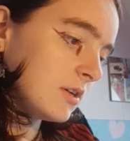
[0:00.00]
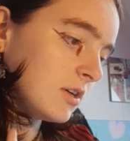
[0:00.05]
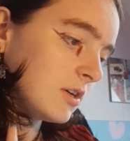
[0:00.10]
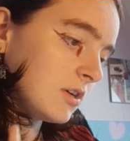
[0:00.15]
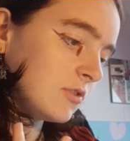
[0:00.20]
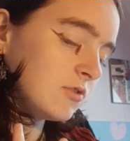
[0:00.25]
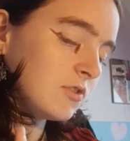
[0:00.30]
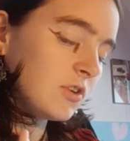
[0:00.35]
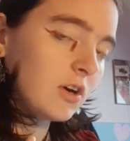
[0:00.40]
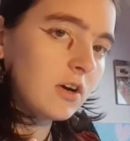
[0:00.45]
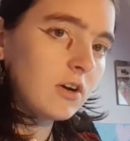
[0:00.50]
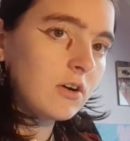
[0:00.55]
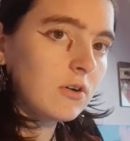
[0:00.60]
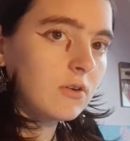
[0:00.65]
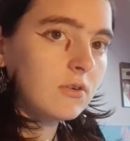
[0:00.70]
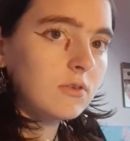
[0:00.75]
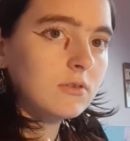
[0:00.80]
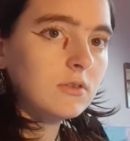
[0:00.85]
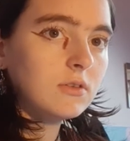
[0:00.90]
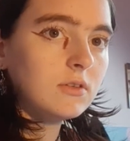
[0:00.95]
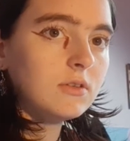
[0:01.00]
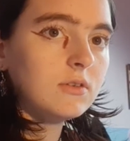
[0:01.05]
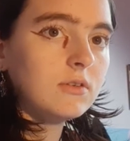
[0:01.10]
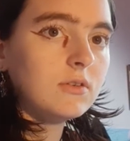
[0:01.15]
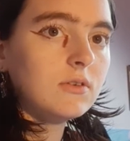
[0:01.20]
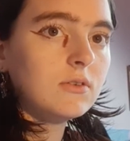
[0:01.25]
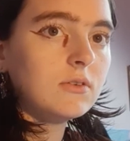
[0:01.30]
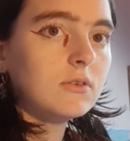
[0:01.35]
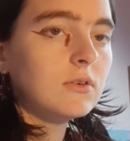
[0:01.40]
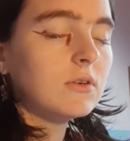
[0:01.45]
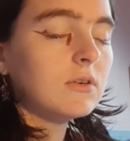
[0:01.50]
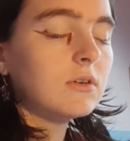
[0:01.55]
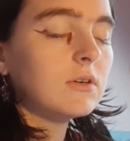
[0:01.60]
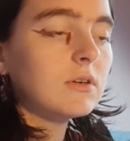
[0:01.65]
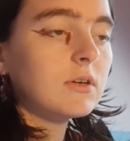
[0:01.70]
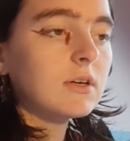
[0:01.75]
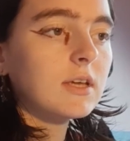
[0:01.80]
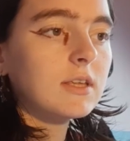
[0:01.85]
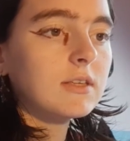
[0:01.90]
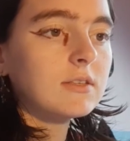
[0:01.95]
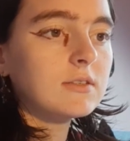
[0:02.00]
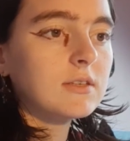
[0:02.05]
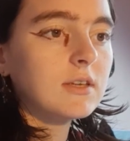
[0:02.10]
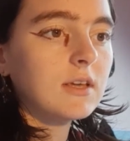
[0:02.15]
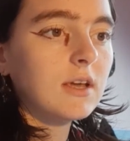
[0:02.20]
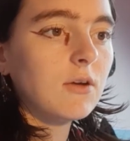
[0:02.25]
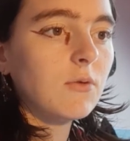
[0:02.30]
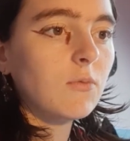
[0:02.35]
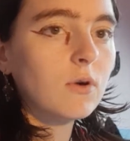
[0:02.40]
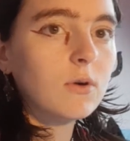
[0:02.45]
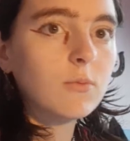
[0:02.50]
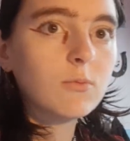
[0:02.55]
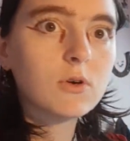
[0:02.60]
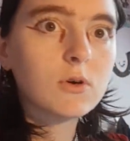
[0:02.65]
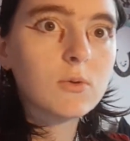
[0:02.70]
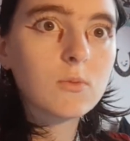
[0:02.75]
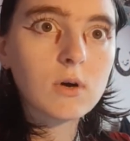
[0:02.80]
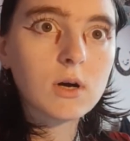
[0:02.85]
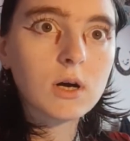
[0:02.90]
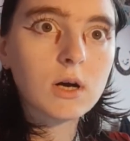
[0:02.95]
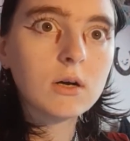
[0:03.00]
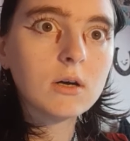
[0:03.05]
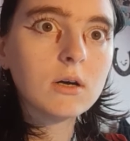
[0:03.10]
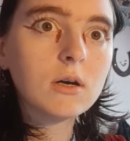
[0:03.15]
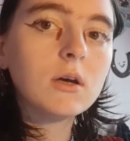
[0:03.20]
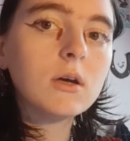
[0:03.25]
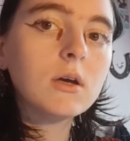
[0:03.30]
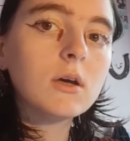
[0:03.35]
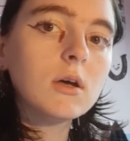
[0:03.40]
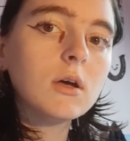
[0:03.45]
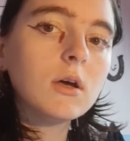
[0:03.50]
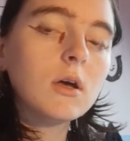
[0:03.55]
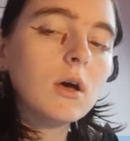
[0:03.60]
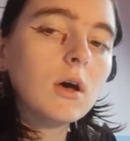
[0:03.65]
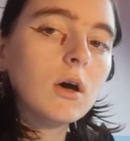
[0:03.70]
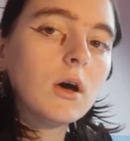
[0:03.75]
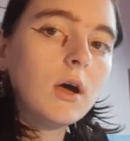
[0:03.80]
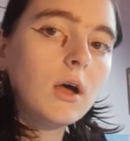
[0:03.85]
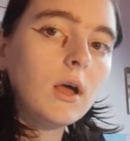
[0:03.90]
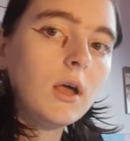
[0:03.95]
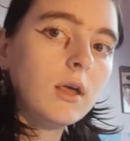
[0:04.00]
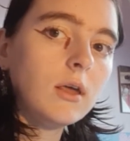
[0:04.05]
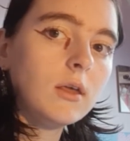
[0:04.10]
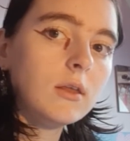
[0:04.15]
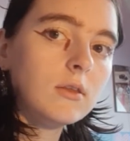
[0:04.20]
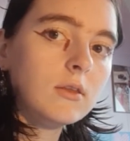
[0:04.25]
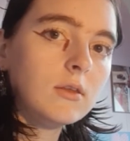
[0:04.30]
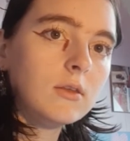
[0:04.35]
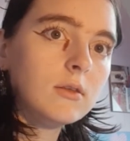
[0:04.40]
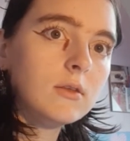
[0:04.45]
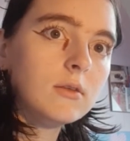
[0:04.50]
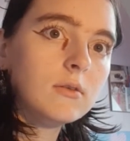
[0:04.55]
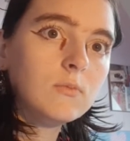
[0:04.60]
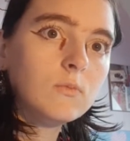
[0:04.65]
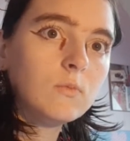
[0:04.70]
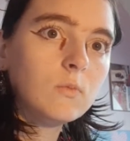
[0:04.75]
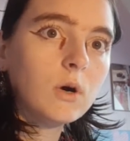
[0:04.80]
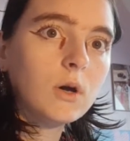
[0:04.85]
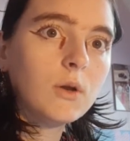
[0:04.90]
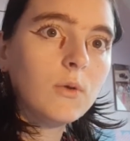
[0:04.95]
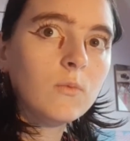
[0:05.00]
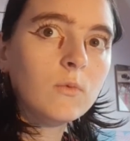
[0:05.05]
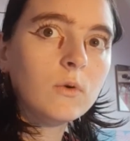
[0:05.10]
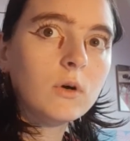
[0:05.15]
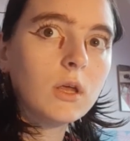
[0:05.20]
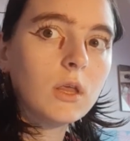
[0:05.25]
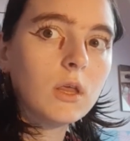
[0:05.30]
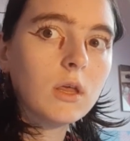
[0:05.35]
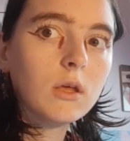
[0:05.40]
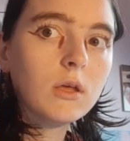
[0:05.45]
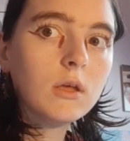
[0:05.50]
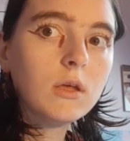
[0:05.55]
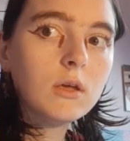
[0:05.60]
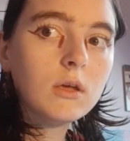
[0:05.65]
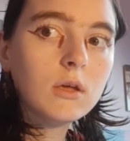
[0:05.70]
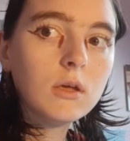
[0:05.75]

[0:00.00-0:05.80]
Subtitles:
So you can say one word wrong in one way,